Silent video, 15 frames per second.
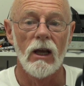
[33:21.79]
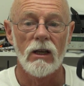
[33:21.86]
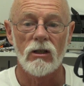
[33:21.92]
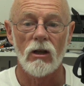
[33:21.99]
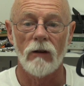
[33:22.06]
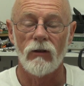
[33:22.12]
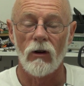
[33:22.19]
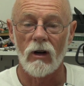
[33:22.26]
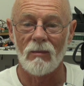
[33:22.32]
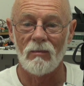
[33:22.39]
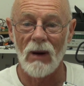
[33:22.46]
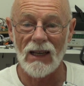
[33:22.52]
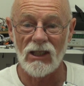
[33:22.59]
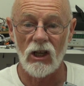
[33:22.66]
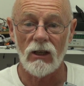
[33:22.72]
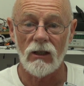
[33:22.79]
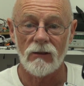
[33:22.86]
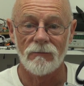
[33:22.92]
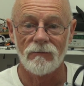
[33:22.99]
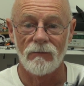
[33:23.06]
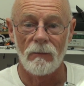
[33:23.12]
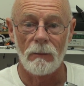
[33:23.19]
So if you're on a budget
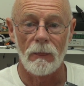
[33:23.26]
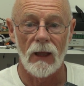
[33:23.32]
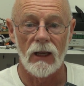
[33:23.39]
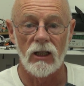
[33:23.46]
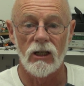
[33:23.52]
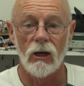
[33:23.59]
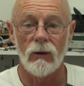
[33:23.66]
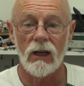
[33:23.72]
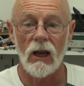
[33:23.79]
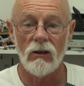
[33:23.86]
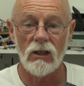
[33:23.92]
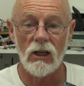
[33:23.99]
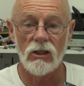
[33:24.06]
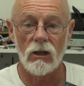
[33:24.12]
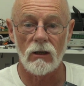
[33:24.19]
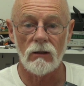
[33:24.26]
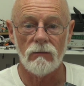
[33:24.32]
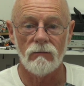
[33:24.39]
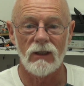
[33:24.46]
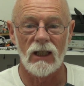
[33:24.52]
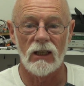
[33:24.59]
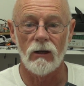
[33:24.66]
and you don't want to go digital,
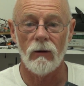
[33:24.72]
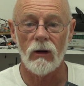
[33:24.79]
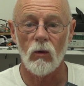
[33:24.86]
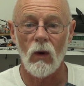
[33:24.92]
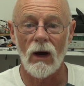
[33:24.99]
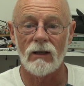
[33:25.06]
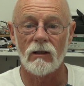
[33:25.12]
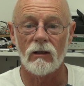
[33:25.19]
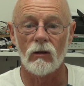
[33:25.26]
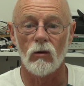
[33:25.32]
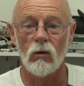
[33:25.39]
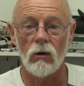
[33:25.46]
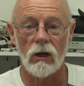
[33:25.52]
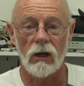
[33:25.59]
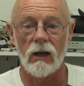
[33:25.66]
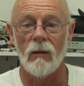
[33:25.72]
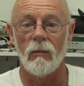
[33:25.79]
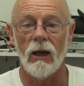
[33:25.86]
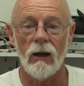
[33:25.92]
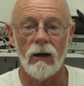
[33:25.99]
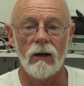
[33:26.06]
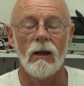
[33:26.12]
you don't want to wait till Orca come
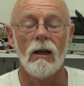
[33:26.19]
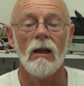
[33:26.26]
out,